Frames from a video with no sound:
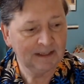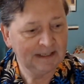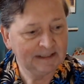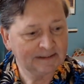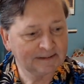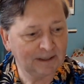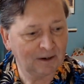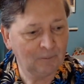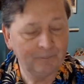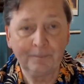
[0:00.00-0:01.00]

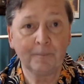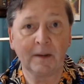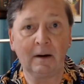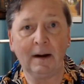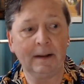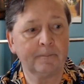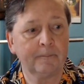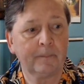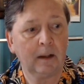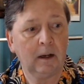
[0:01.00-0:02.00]
So, all right,
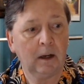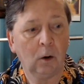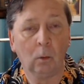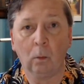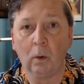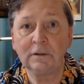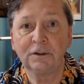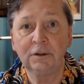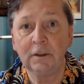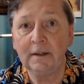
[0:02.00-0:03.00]
what
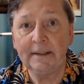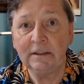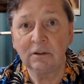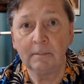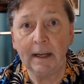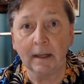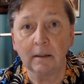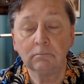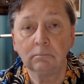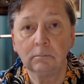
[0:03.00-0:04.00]
should a teacher make?
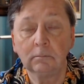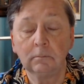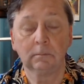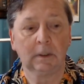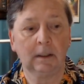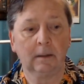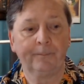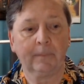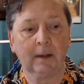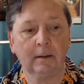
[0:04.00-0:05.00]

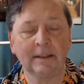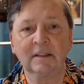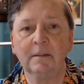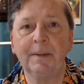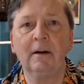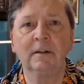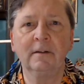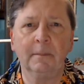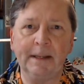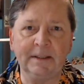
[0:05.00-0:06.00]
Let's compare it to
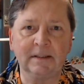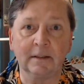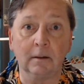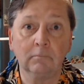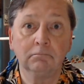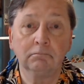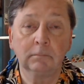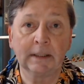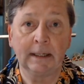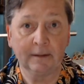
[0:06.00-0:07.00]
the babysitter.
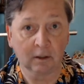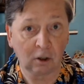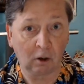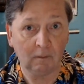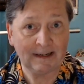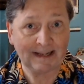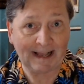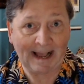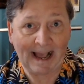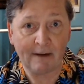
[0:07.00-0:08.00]
Okay, the current
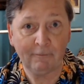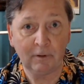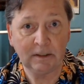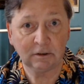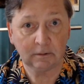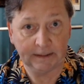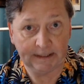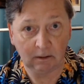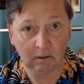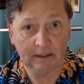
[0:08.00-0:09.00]
average
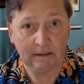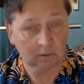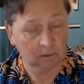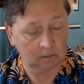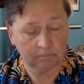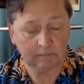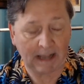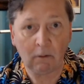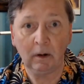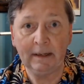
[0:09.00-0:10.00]
yearly or
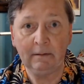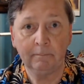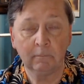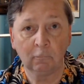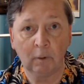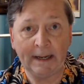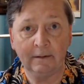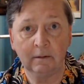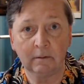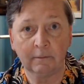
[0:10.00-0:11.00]
hourly
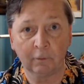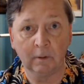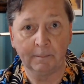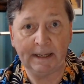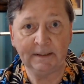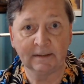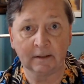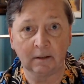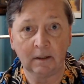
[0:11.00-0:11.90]
rate for a babysitter